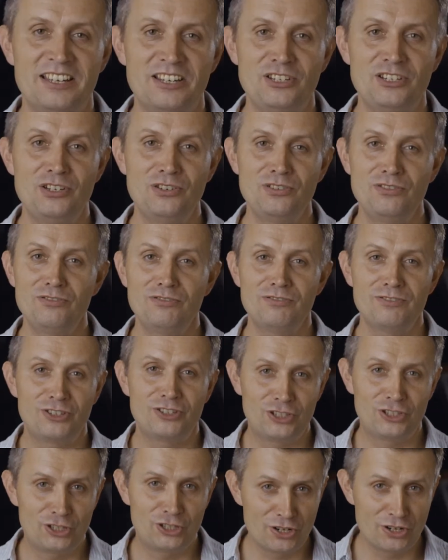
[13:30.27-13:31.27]
You
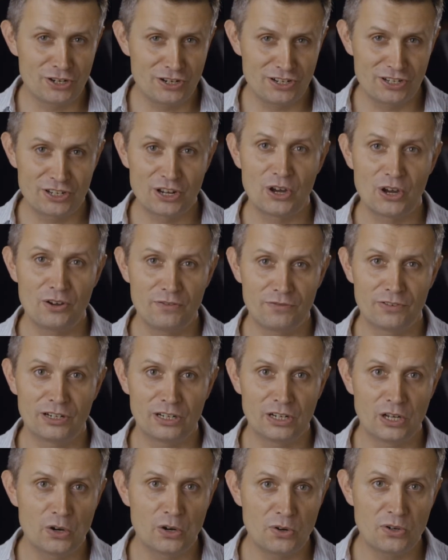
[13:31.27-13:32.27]
shouldn't
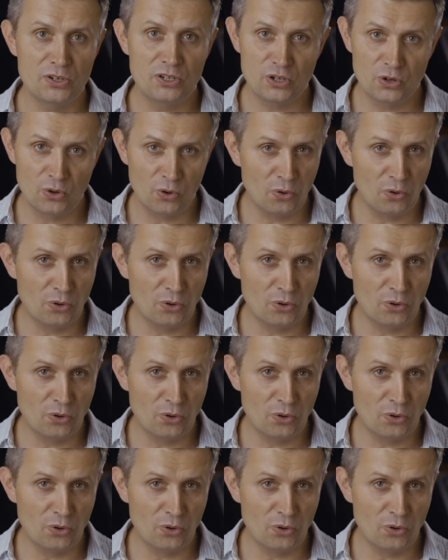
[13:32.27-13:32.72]
overload your